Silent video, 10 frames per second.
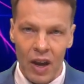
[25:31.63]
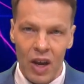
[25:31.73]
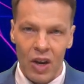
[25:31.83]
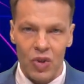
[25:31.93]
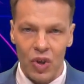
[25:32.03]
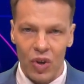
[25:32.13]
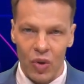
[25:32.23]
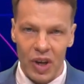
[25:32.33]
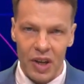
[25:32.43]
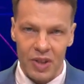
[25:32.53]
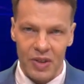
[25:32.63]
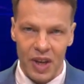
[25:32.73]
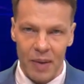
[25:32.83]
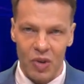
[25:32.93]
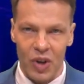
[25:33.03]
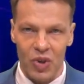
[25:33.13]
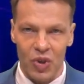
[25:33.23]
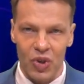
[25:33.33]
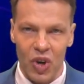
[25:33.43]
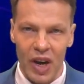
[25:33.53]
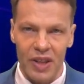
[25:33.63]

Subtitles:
So here's an exam question. Try